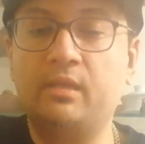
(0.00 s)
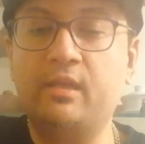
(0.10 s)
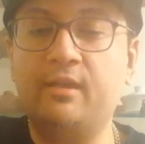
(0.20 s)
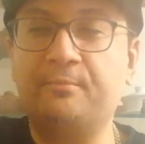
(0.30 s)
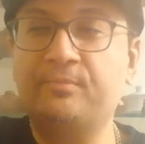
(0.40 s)

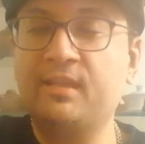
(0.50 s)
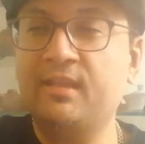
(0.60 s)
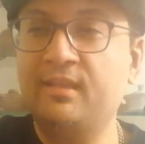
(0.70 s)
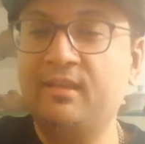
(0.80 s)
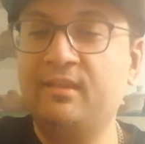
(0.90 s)
Yeah,
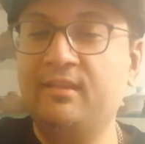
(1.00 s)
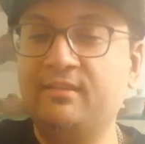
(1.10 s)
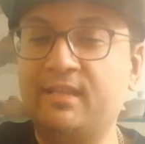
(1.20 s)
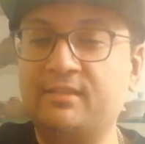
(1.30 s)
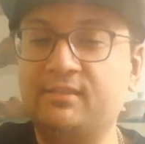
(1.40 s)

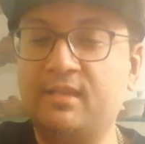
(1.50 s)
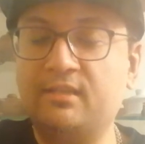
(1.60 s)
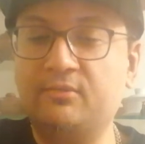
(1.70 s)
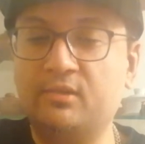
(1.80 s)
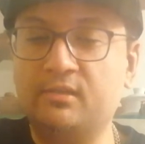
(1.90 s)
that's
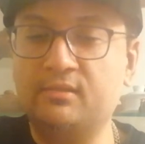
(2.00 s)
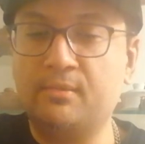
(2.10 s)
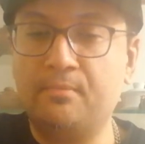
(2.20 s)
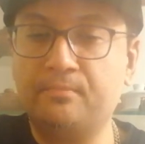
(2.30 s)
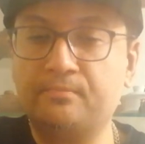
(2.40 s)
exactly what it is.
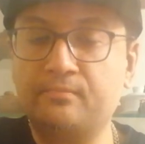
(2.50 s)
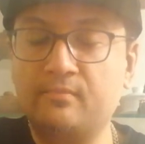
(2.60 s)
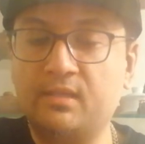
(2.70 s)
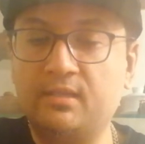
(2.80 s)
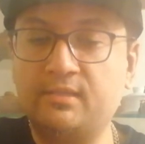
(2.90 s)

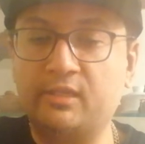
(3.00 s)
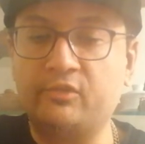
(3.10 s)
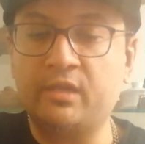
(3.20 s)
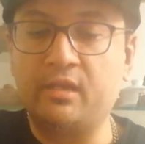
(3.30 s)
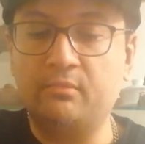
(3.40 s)
It's like
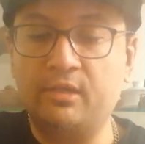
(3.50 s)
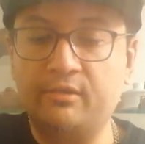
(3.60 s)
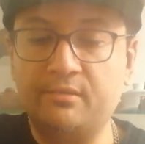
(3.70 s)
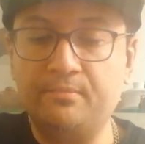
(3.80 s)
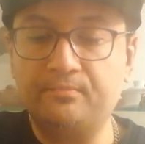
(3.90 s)
drinking a
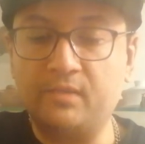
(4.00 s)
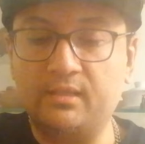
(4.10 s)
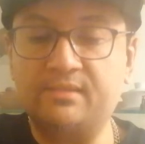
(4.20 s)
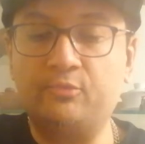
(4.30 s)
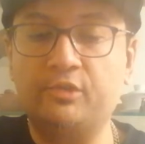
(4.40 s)
brownie at
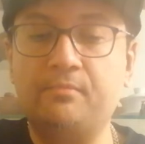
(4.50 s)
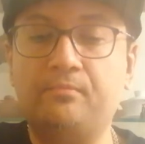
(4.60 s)
this point.